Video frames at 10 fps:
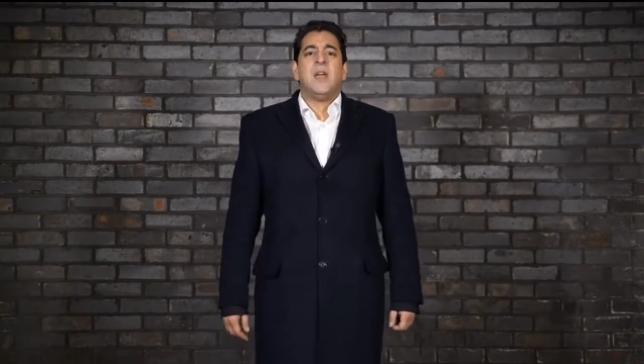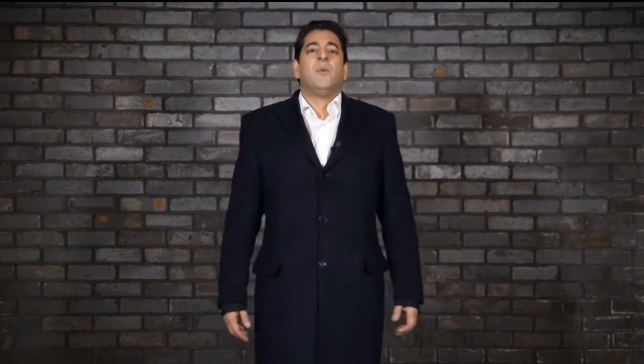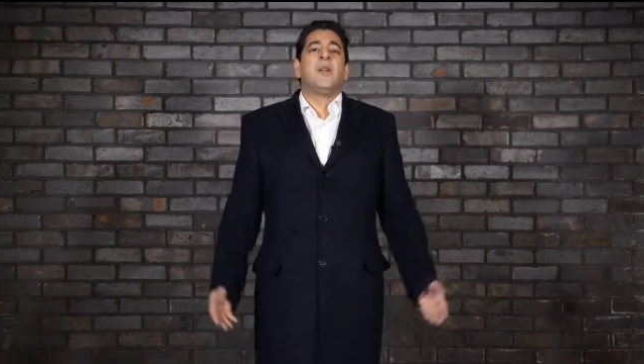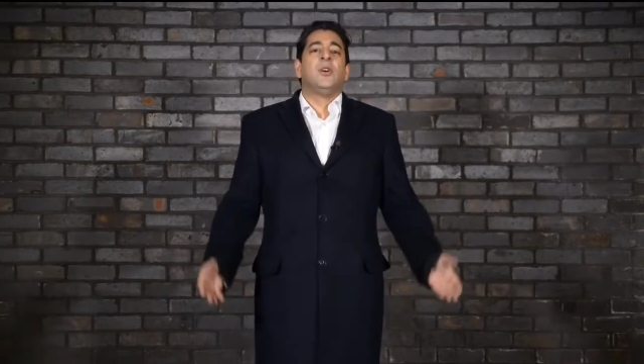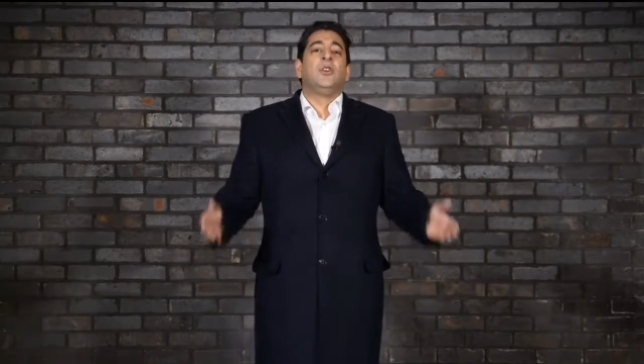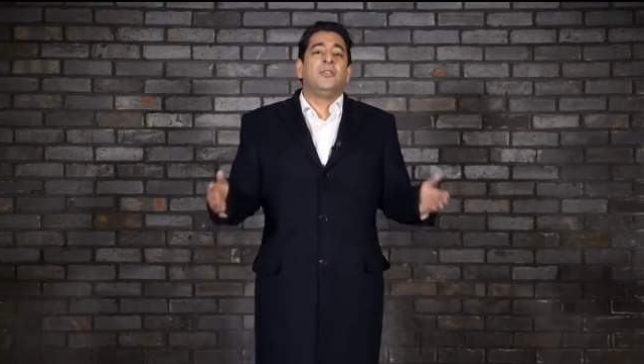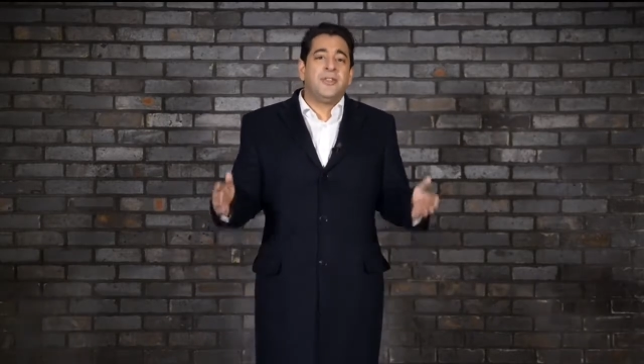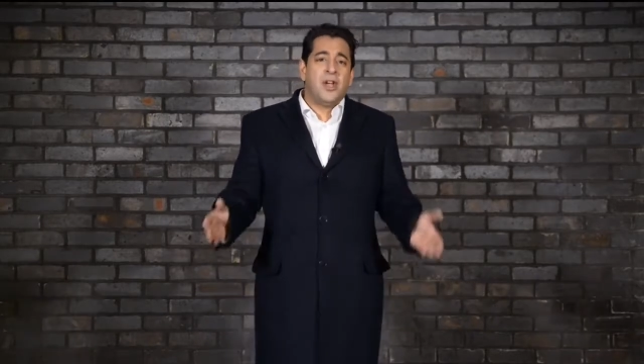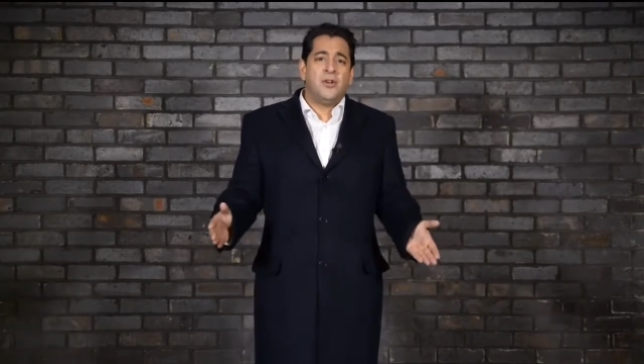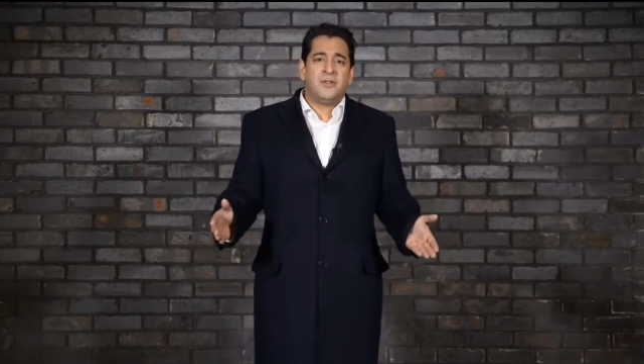We all
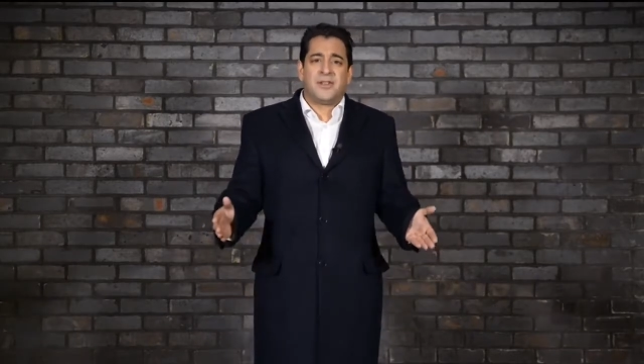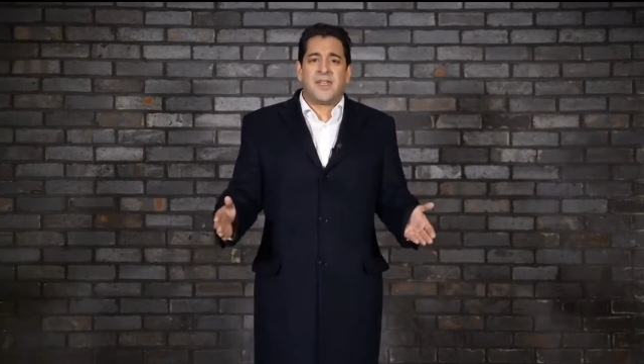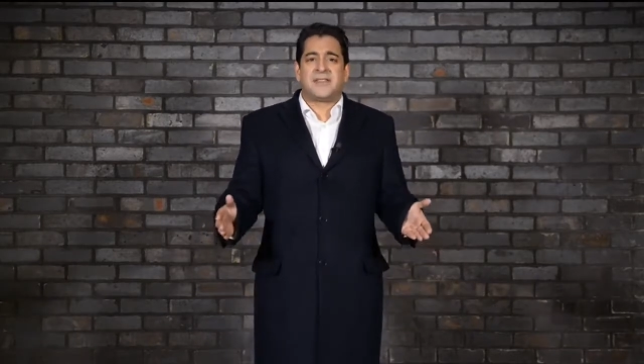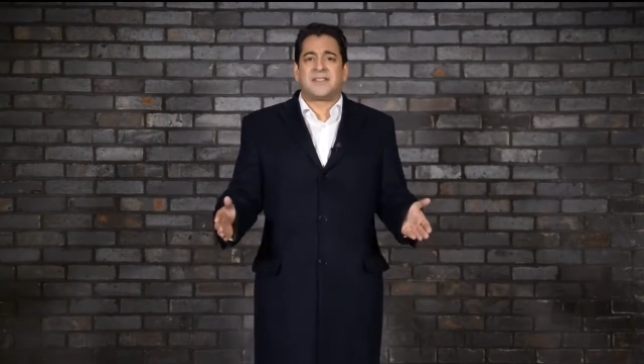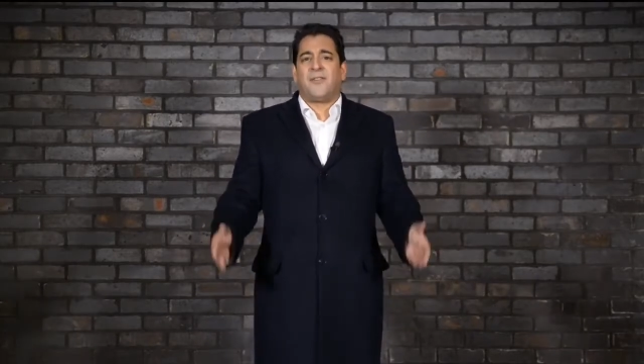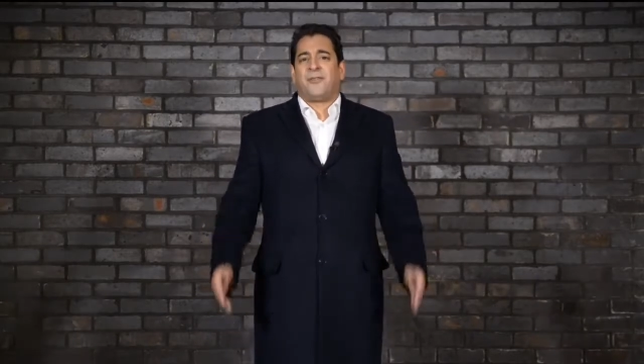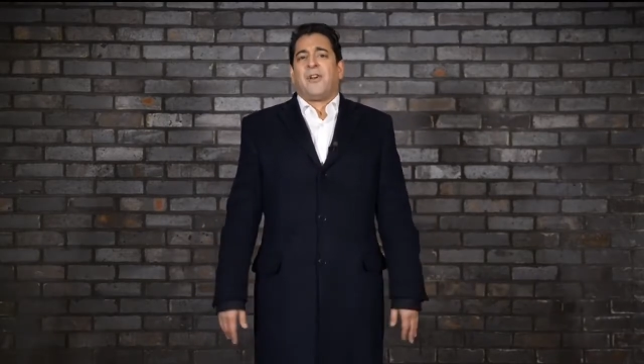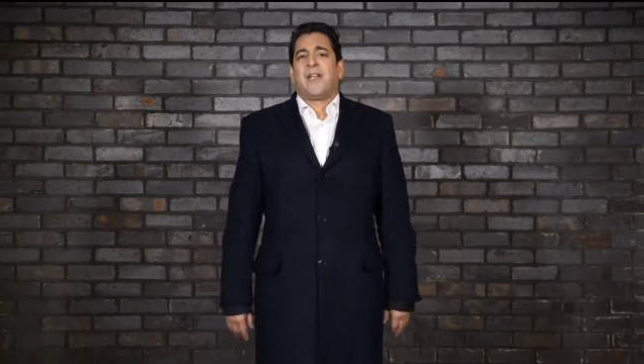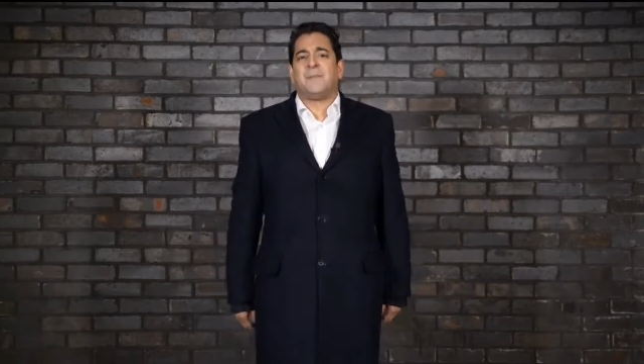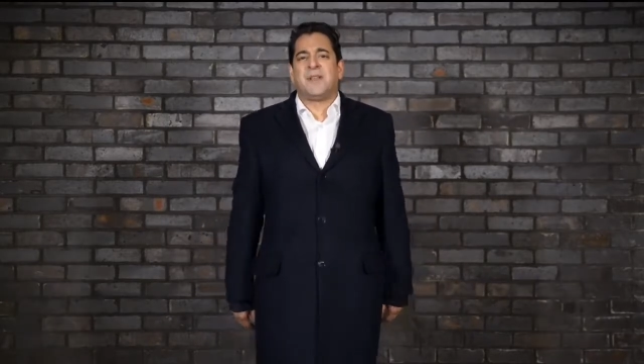know that they're
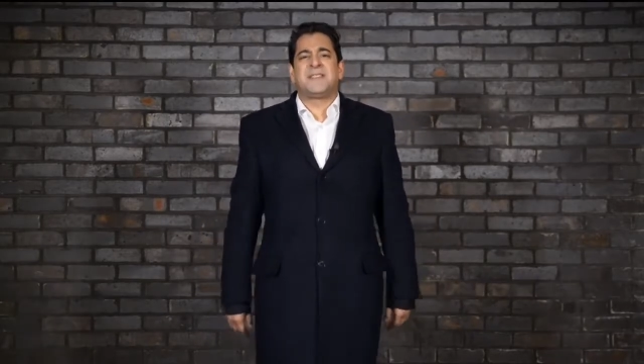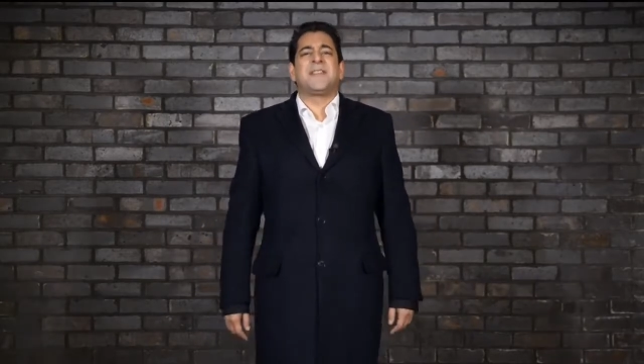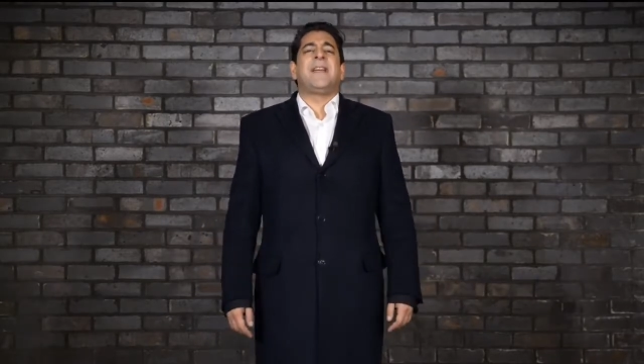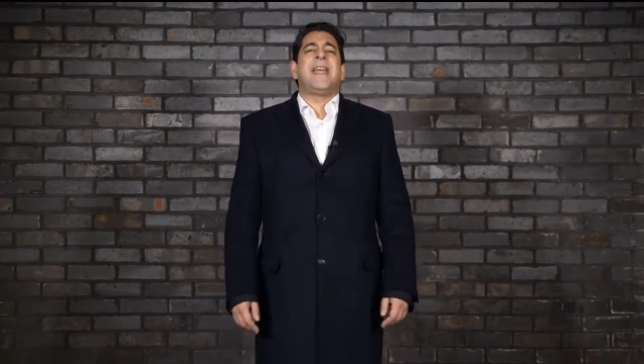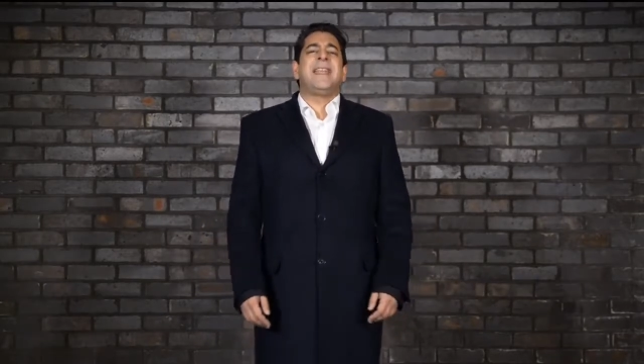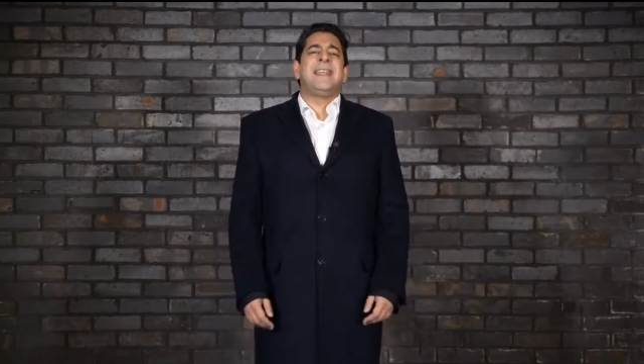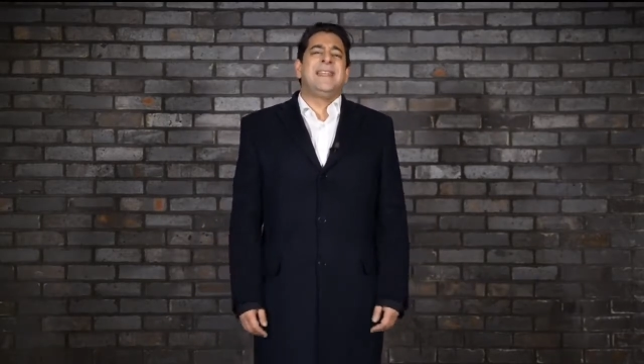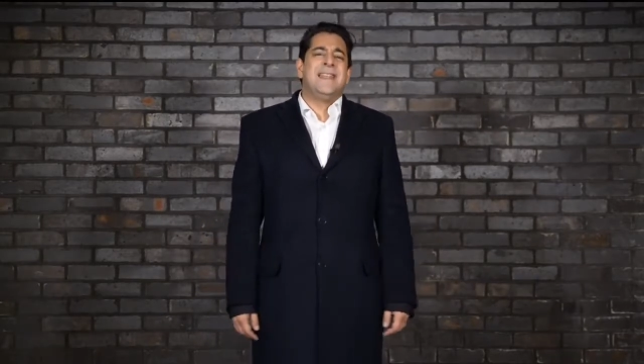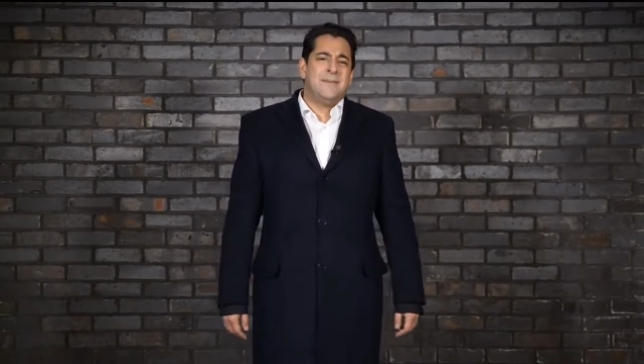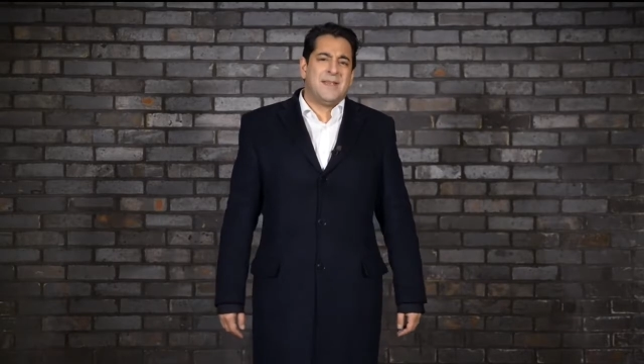suffering, but is there any
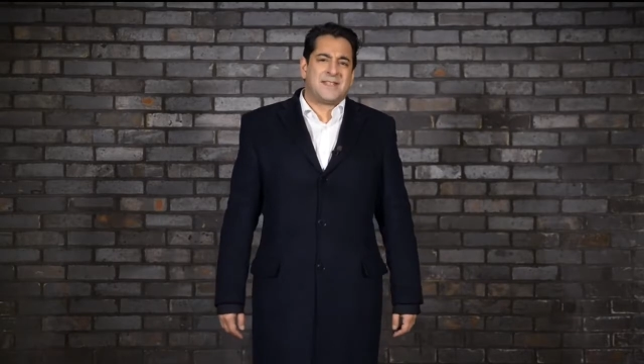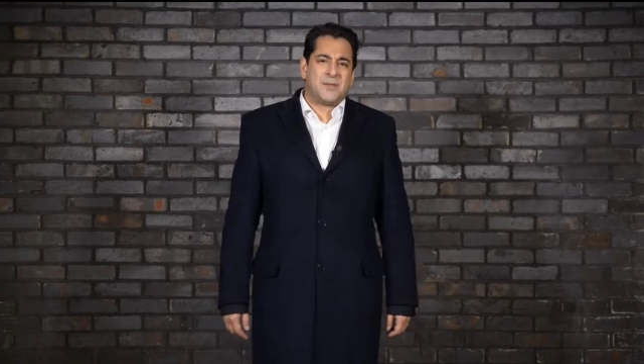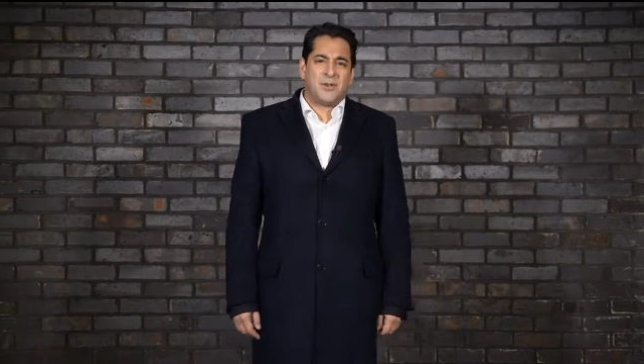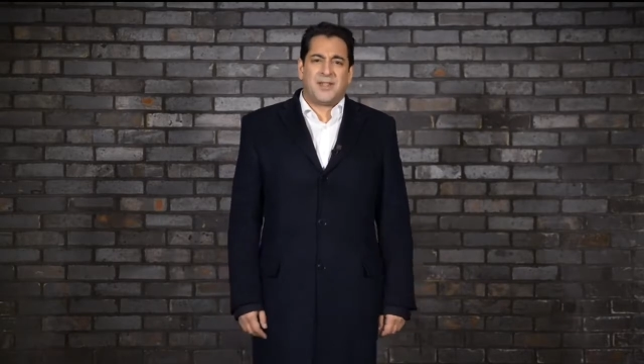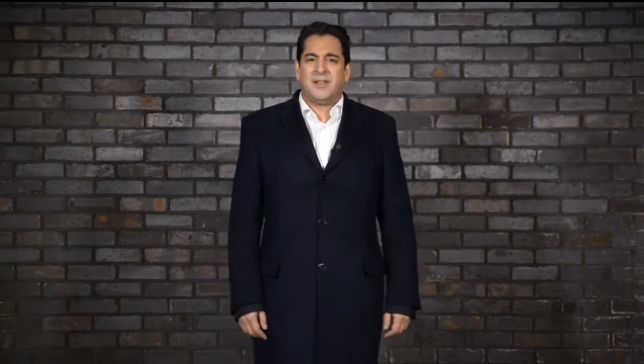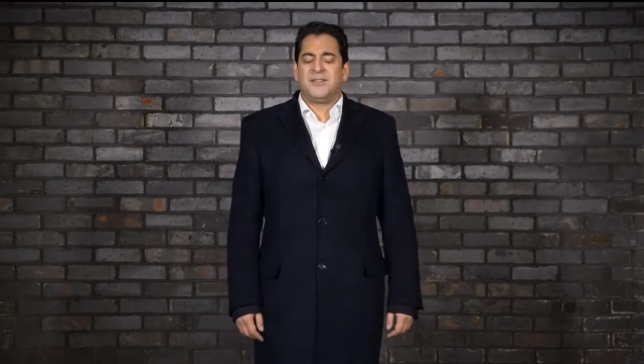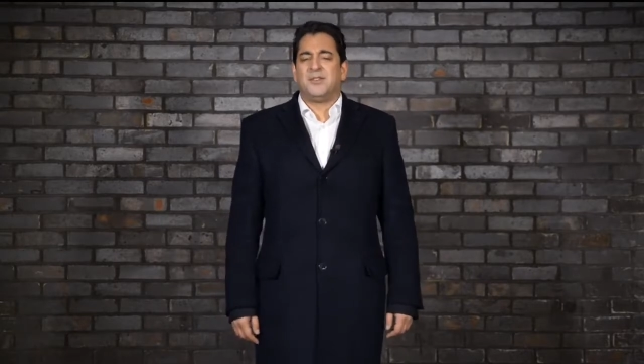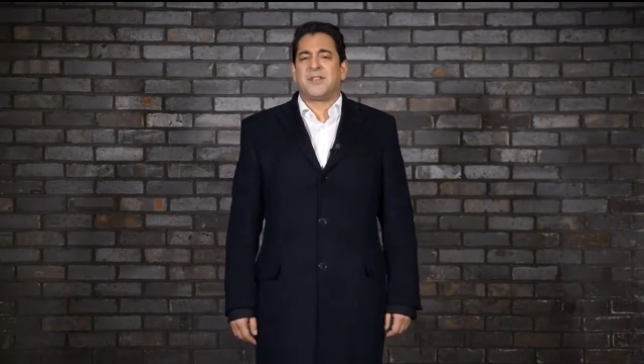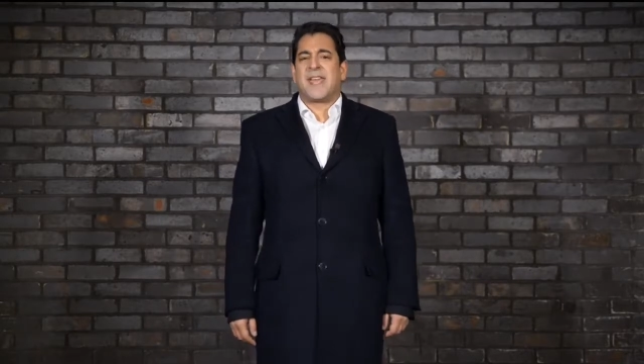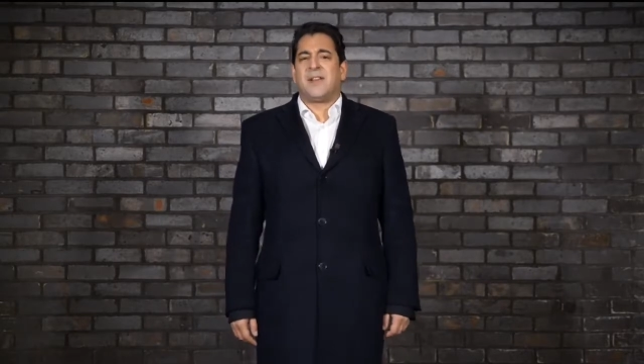limit to what they'll do
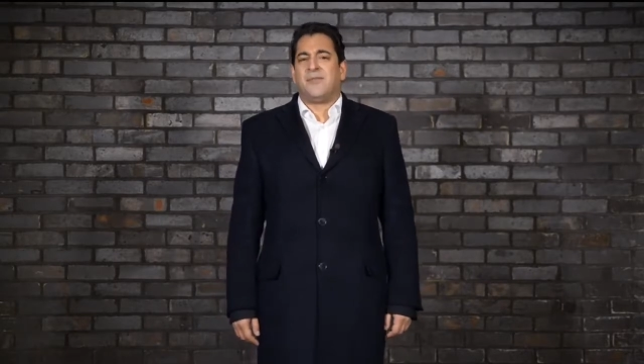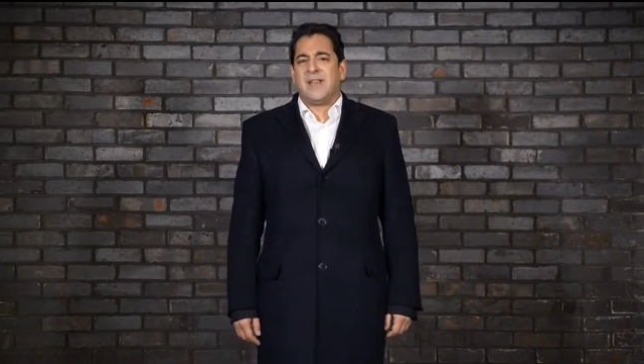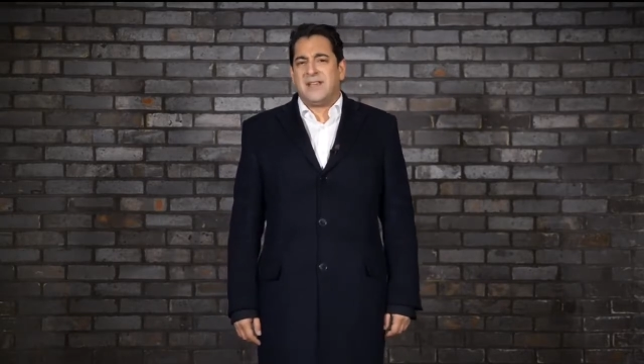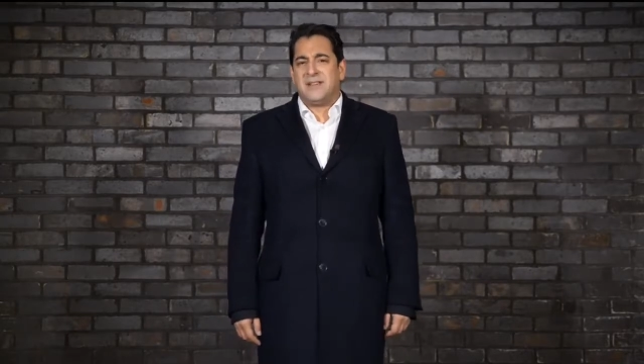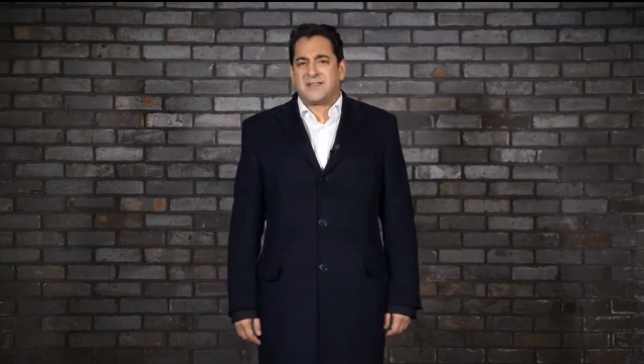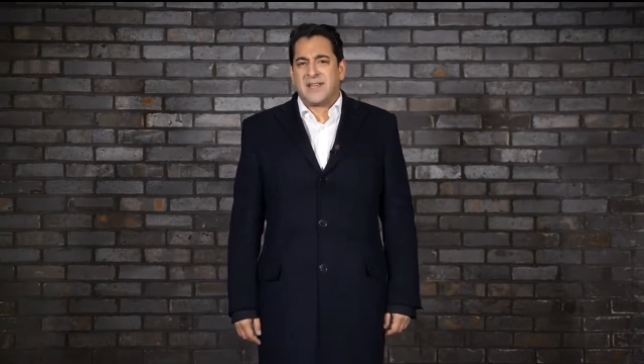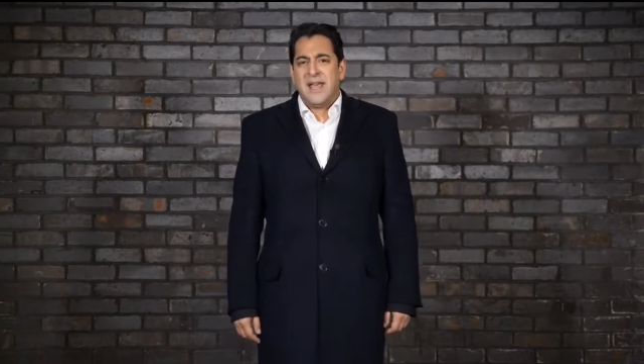to get readers?